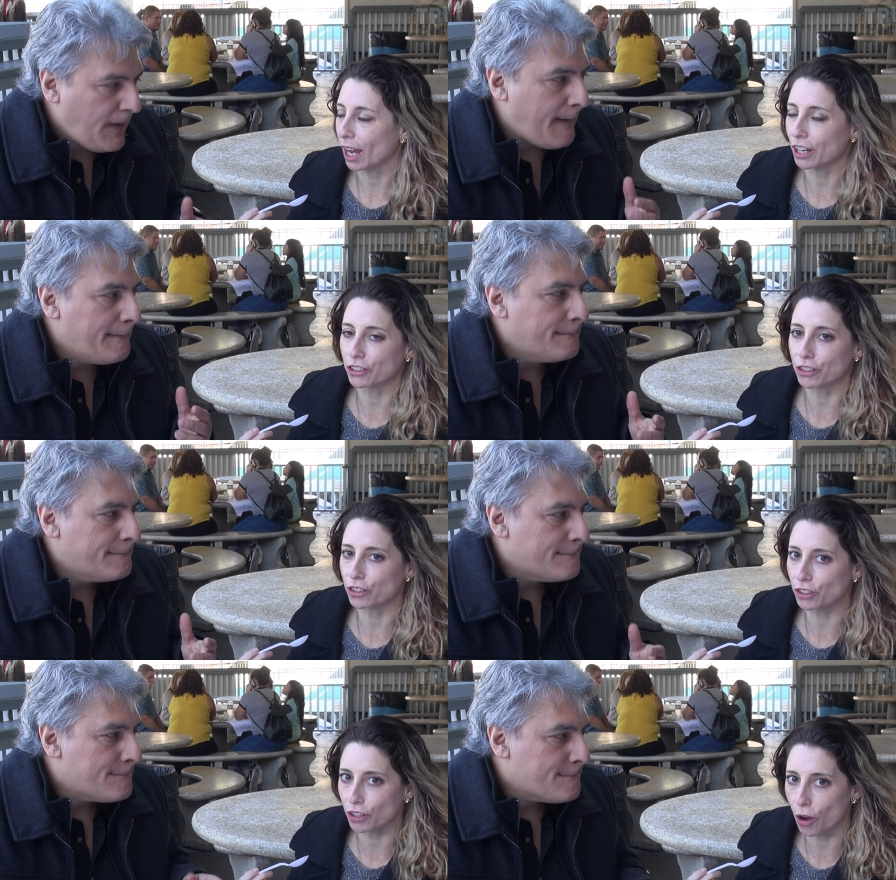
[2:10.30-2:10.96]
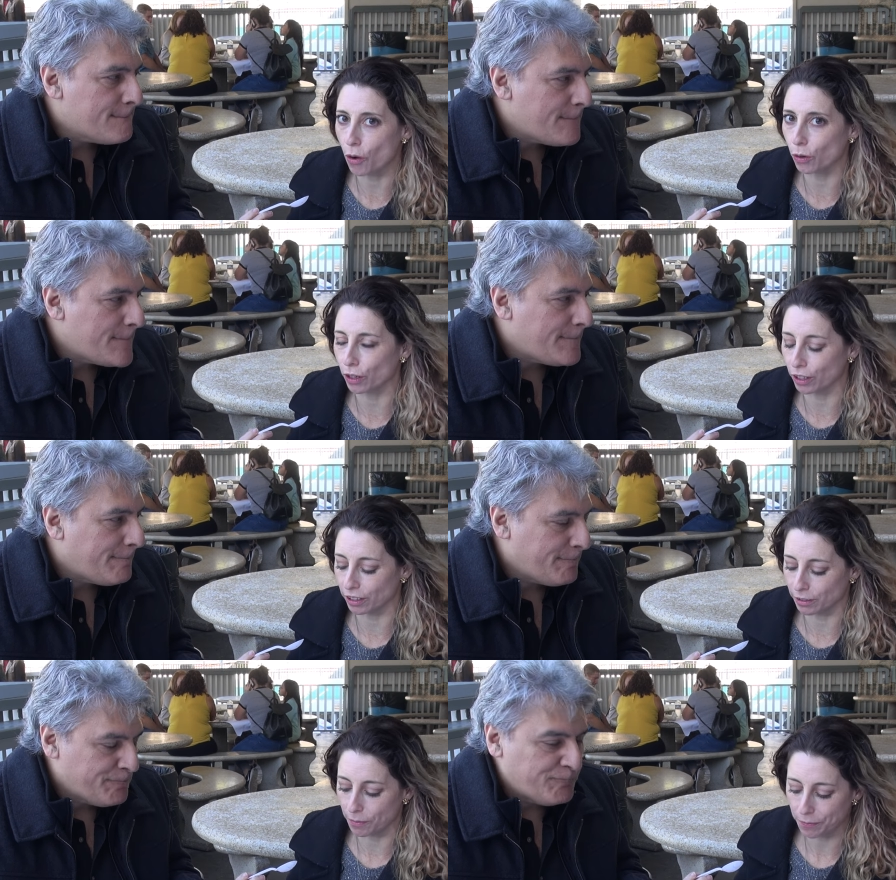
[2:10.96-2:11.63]
Speaker 1: It's so
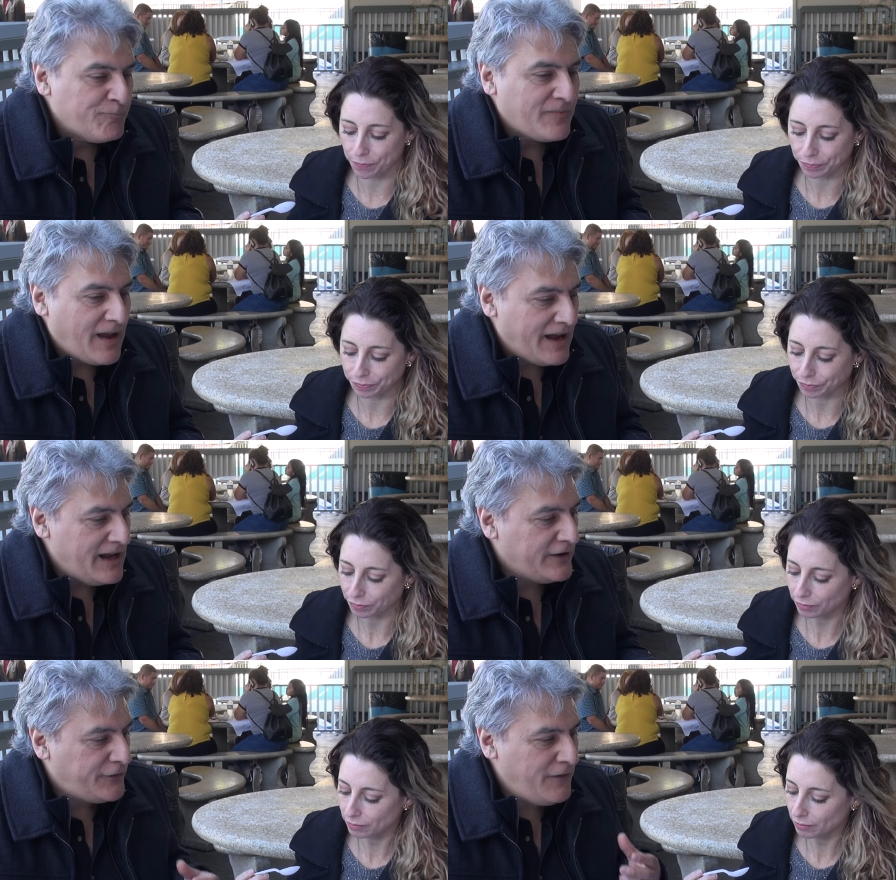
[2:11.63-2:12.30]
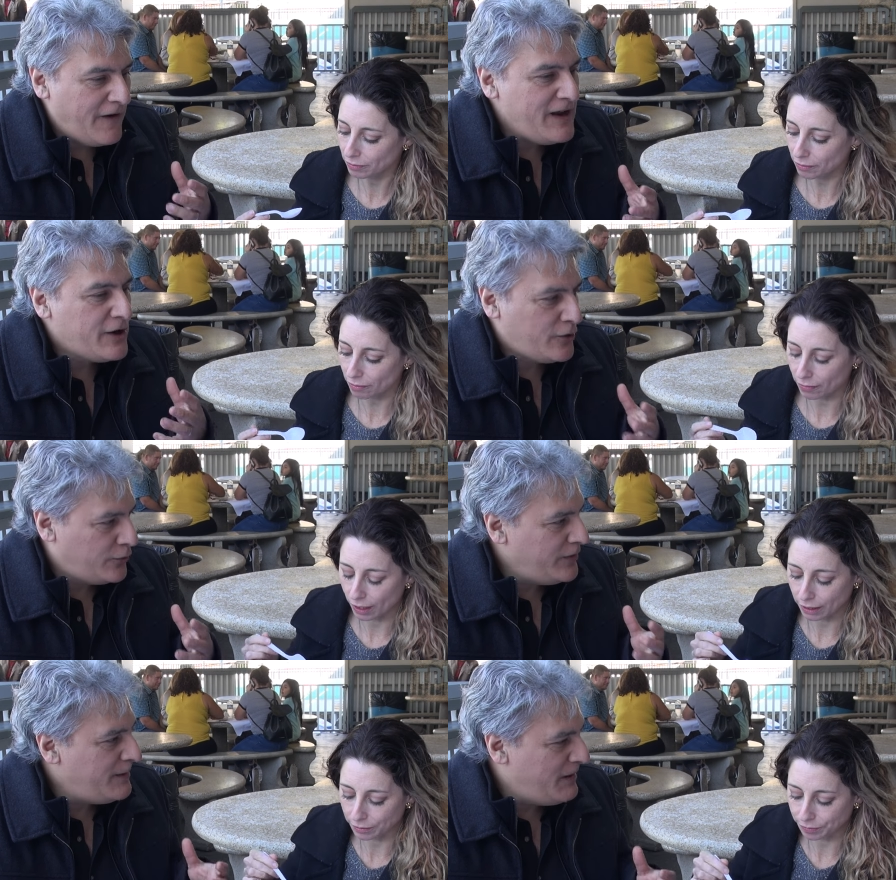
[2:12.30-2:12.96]
good.
Speaker 2: It's very
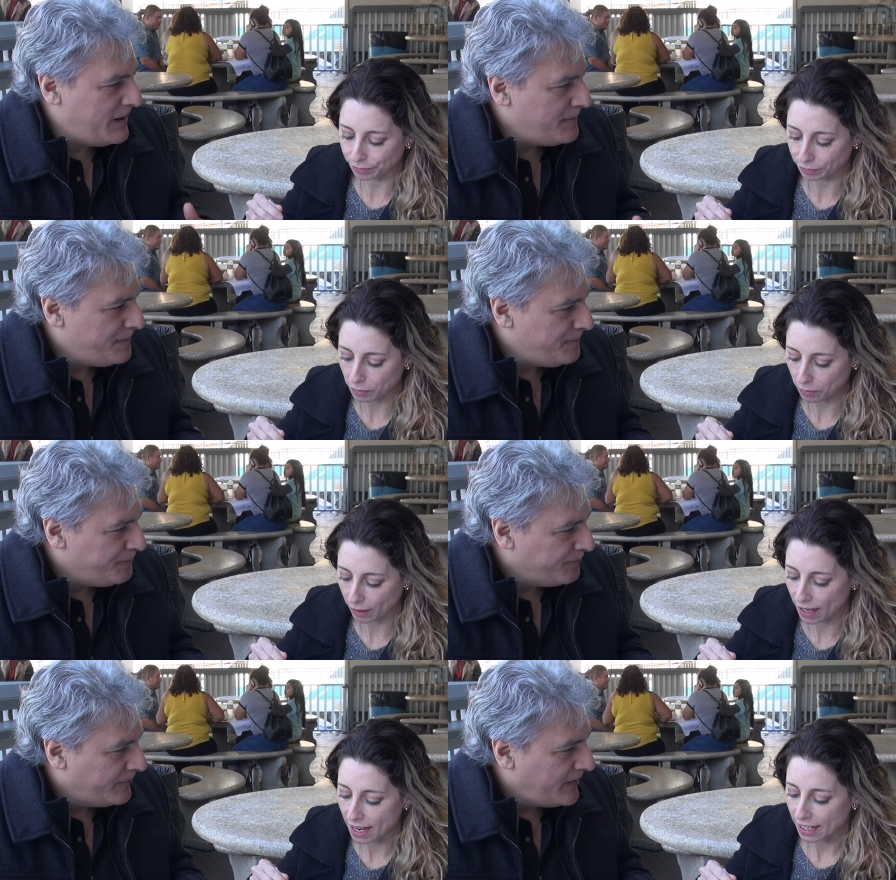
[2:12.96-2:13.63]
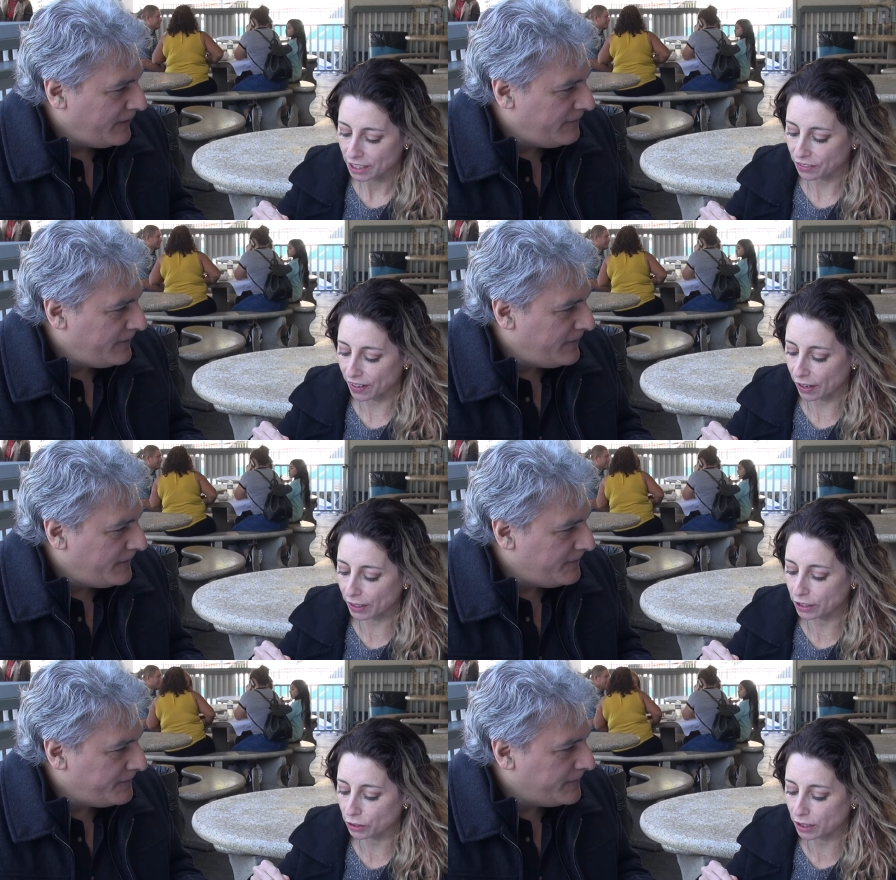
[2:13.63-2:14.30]
creamy.
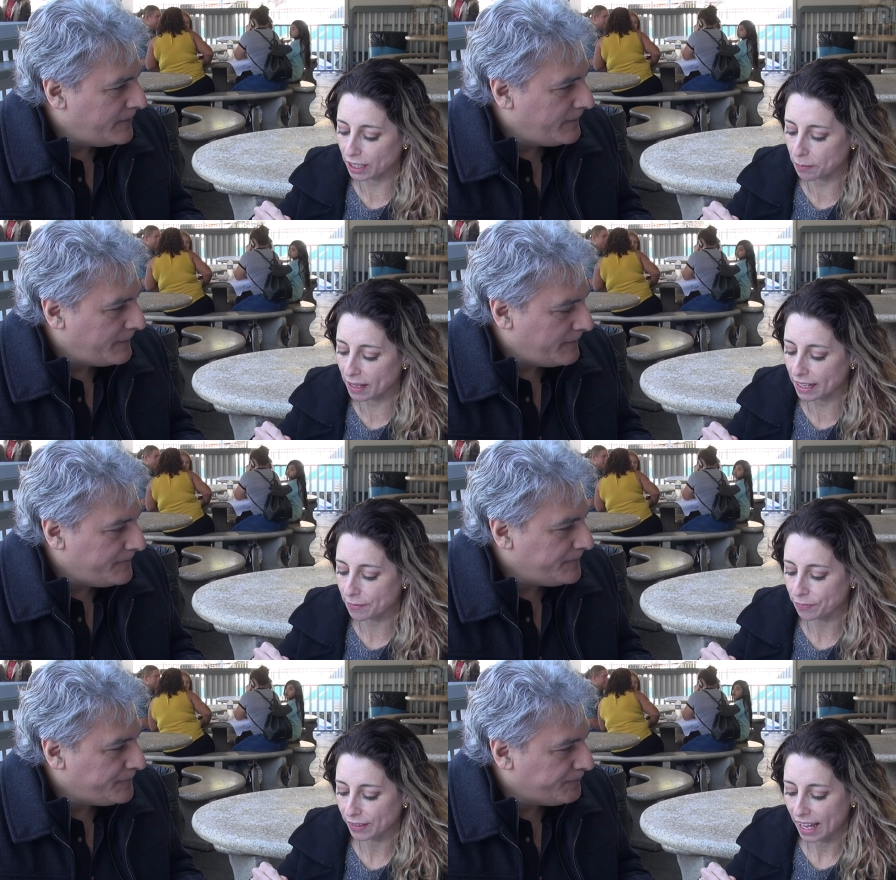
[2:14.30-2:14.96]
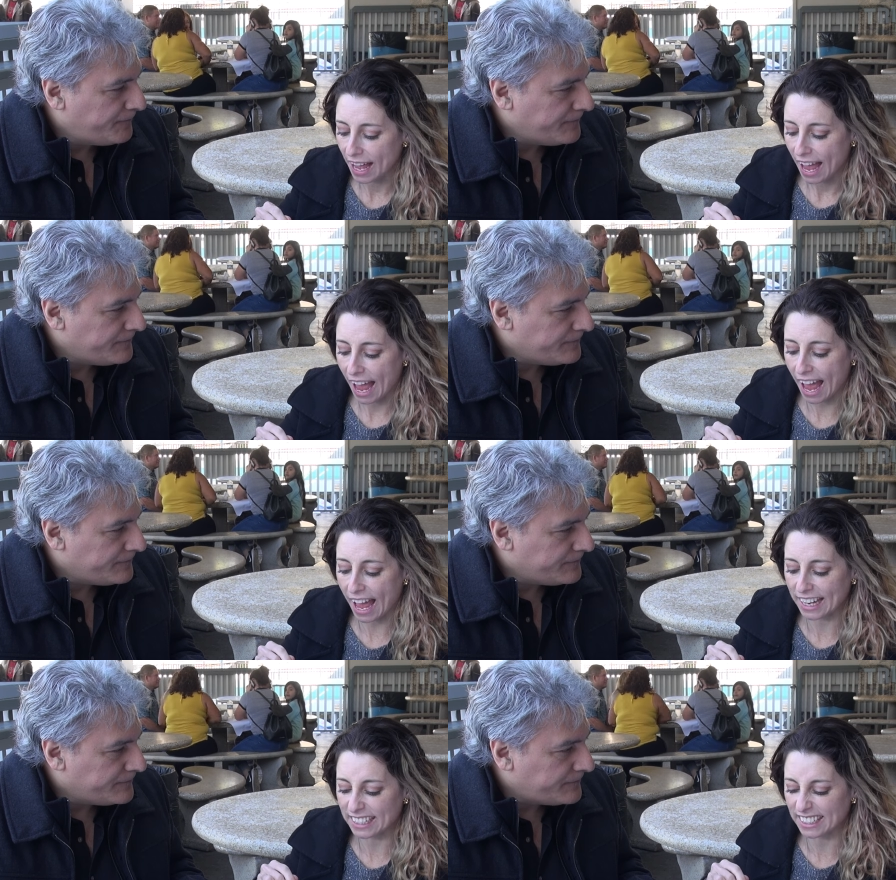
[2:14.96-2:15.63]
Speaker 1: Very creamy,
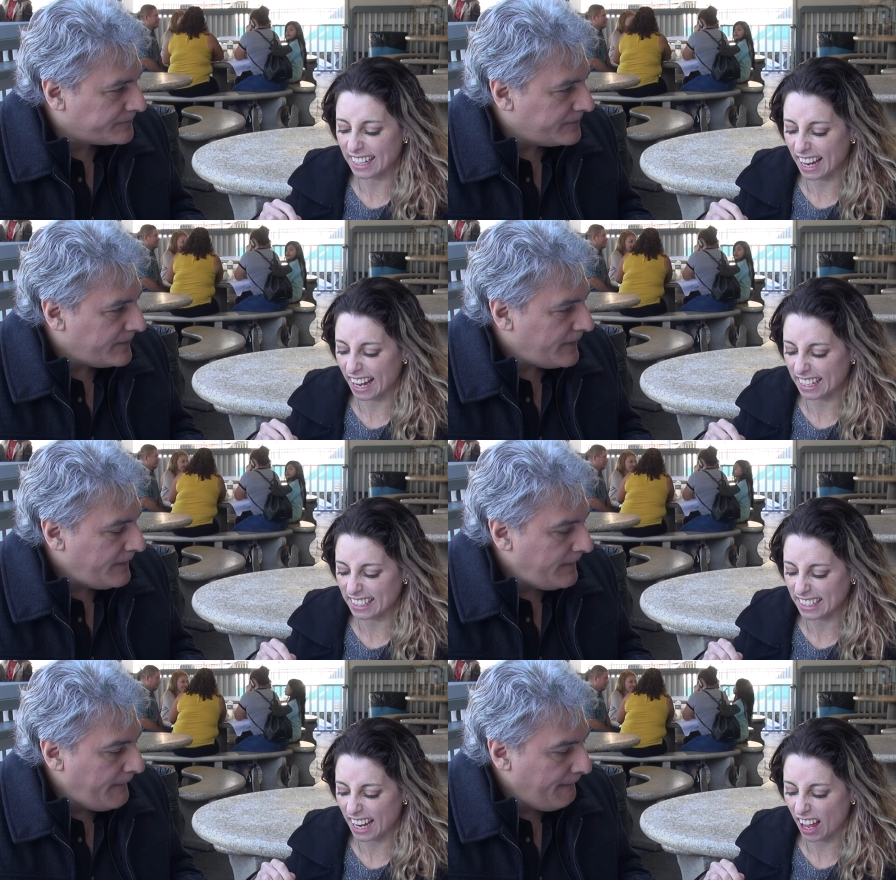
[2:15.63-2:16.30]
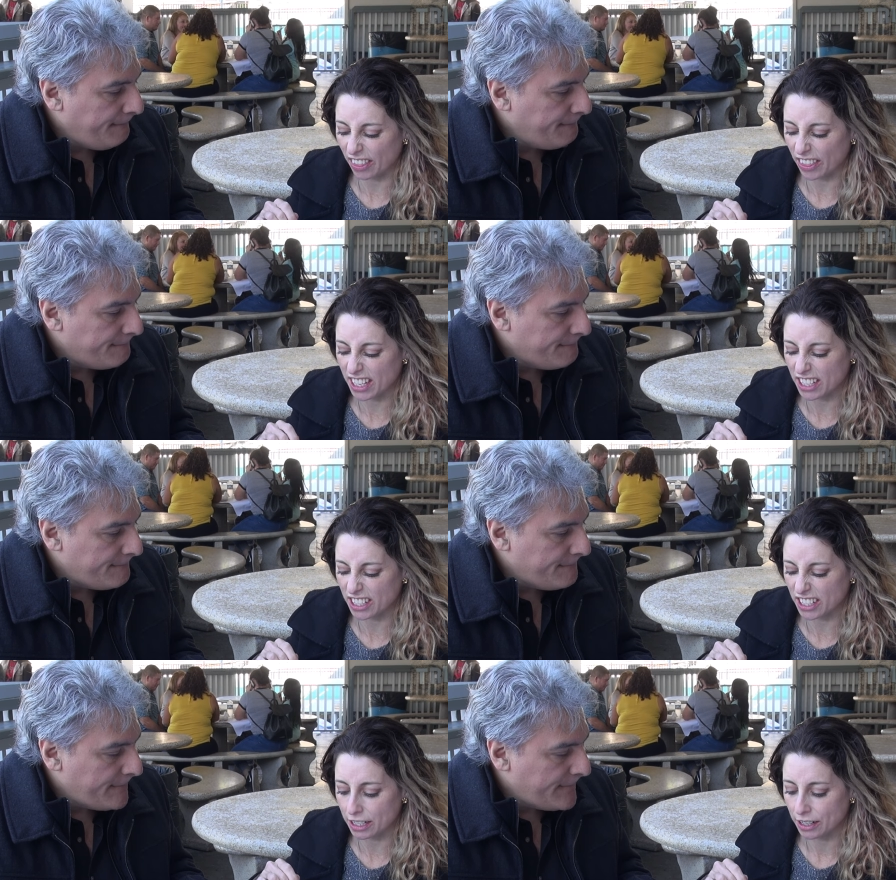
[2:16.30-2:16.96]
and it's got
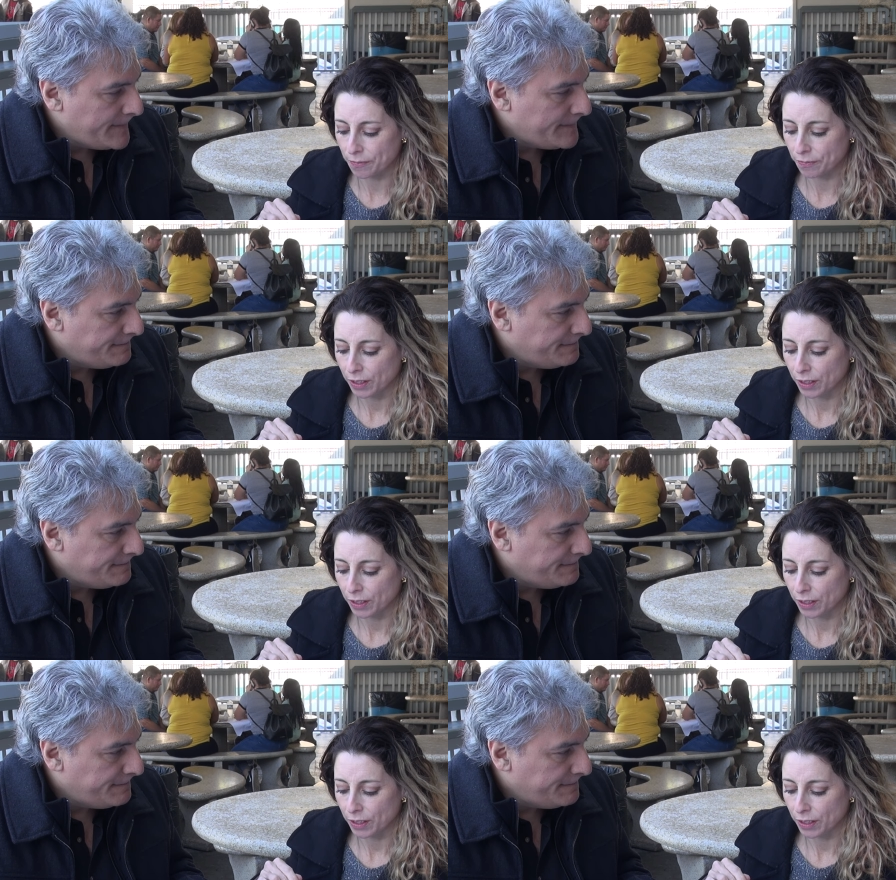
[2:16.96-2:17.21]
this